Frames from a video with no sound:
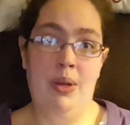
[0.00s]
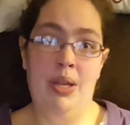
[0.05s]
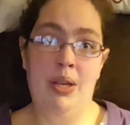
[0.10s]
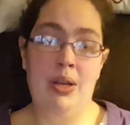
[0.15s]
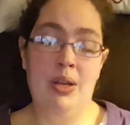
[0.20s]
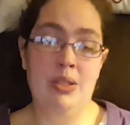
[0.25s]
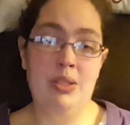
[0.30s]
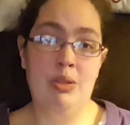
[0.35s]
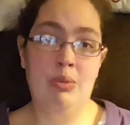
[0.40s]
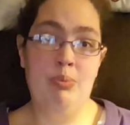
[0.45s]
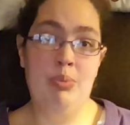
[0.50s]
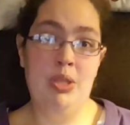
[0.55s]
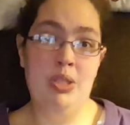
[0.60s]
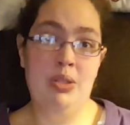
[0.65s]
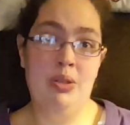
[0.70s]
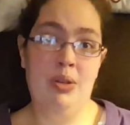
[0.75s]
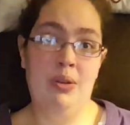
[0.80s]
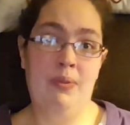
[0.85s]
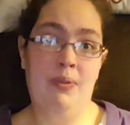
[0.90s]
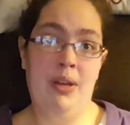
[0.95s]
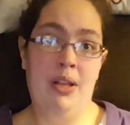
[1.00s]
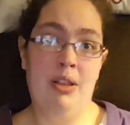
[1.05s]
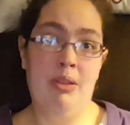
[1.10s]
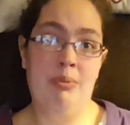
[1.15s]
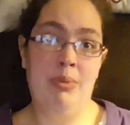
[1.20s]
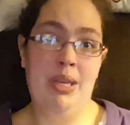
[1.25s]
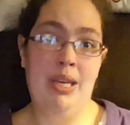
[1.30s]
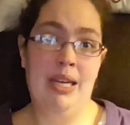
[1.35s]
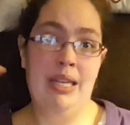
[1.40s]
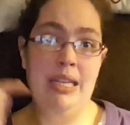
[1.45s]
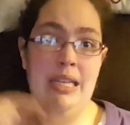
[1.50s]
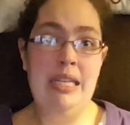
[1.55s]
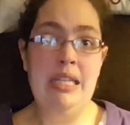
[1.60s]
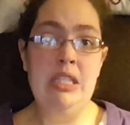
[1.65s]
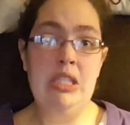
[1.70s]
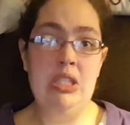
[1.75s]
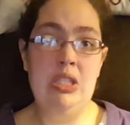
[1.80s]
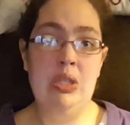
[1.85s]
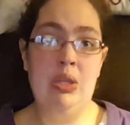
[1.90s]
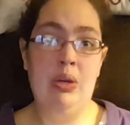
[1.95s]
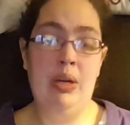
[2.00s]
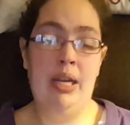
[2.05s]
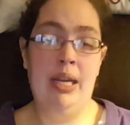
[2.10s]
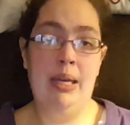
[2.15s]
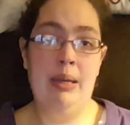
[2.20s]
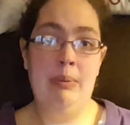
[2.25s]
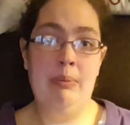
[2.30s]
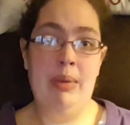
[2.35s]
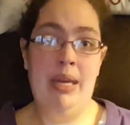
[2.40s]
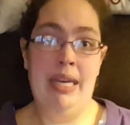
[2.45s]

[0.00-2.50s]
And also be sure to follow me on Instagram